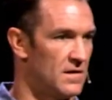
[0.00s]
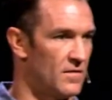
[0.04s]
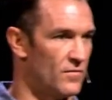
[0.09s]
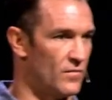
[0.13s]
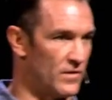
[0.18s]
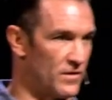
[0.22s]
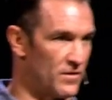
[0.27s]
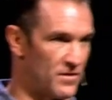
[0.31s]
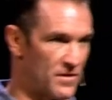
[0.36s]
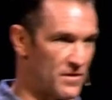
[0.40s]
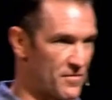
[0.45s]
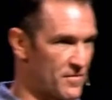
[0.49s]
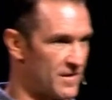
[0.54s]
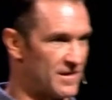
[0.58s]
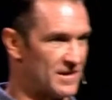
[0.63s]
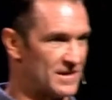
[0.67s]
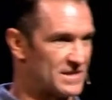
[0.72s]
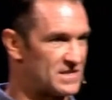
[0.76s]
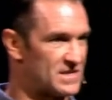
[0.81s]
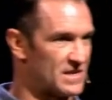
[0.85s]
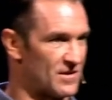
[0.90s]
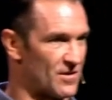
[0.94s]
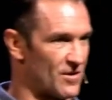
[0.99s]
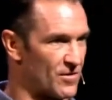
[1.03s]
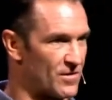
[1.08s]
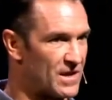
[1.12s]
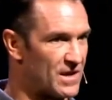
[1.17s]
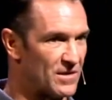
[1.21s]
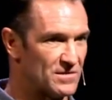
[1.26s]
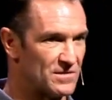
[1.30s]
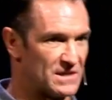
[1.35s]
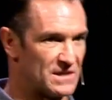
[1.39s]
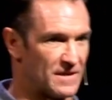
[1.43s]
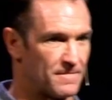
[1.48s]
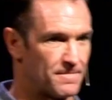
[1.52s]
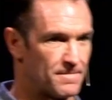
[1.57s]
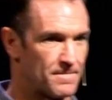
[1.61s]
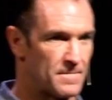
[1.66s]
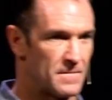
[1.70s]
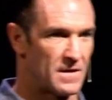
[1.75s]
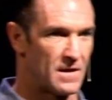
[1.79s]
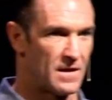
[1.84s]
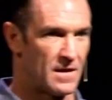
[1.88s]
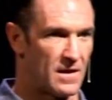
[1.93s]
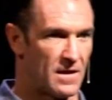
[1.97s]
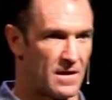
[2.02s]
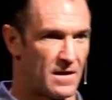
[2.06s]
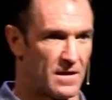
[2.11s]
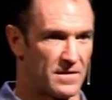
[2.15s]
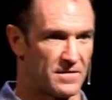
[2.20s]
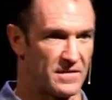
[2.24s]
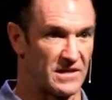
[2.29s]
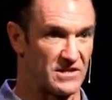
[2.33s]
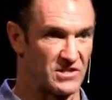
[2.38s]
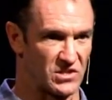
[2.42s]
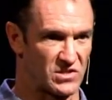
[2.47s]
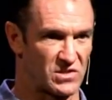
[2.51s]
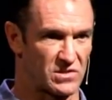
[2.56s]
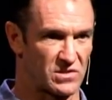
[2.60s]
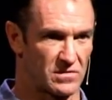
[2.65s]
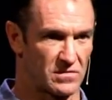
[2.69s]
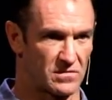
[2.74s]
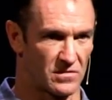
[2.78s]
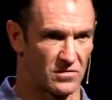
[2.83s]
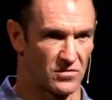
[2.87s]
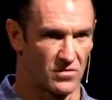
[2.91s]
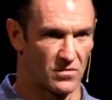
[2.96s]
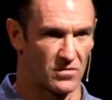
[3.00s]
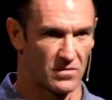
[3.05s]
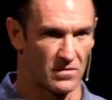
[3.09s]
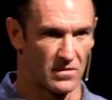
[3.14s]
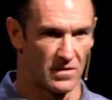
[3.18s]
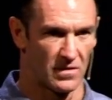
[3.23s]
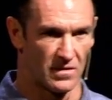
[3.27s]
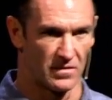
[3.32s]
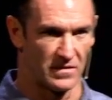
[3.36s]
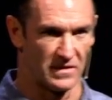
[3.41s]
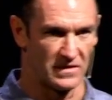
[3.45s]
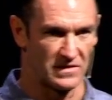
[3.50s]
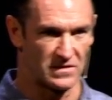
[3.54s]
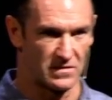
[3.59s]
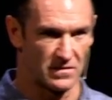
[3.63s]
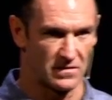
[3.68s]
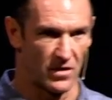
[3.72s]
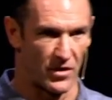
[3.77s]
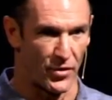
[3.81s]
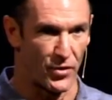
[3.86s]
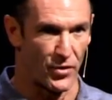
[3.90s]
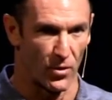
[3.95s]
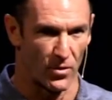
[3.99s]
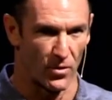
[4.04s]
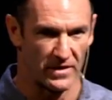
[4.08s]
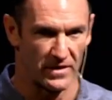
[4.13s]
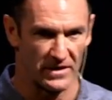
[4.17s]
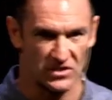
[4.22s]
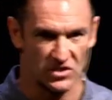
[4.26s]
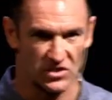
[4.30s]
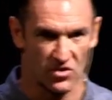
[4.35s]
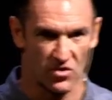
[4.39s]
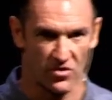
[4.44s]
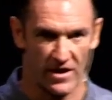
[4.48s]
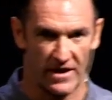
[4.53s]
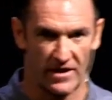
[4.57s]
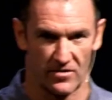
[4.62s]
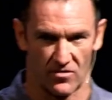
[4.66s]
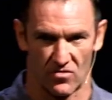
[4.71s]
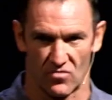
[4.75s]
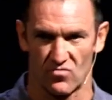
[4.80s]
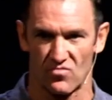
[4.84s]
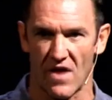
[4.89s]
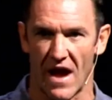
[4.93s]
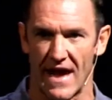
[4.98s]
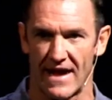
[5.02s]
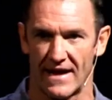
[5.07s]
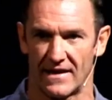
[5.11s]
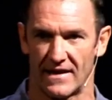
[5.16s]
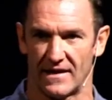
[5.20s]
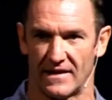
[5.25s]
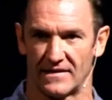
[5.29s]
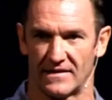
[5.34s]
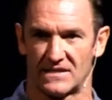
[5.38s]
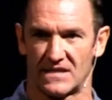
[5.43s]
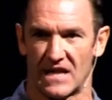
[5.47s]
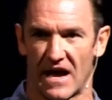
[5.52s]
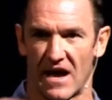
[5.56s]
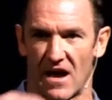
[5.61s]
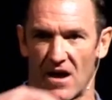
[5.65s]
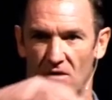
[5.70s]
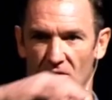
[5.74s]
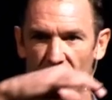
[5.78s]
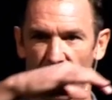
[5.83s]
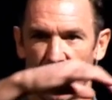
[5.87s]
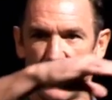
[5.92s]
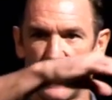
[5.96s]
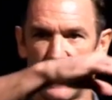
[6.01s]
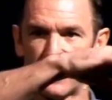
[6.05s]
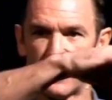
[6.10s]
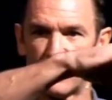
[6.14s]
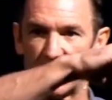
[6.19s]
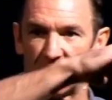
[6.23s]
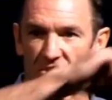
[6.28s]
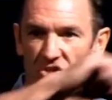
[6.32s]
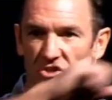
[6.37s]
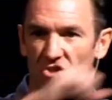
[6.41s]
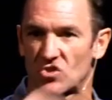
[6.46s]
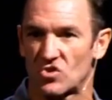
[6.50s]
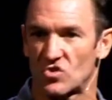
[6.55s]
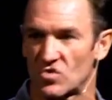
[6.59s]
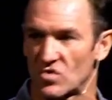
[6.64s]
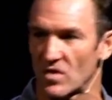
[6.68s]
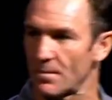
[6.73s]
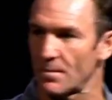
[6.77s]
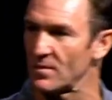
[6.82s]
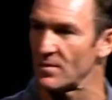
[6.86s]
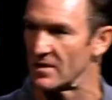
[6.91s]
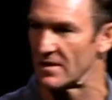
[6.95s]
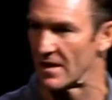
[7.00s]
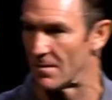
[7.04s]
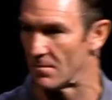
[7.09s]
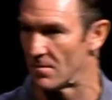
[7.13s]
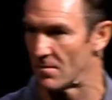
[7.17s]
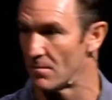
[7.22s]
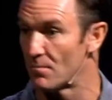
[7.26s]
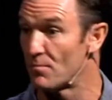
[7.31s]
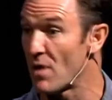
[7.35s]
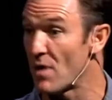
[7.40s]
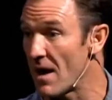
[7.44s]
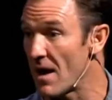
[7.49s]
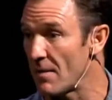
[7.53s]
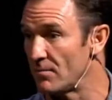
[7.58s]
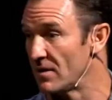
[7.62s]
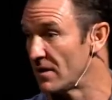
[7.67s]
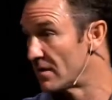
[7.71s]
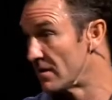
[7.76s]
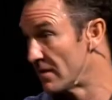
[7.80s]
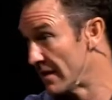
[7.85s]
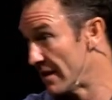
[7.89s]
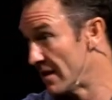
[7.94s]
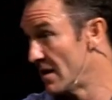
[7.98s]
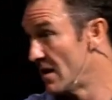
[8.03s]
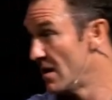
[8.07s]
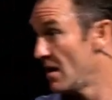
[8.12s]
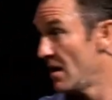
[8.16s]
of whether they were innocent or guilty. These authorities created a riot in town. They stripped them publicly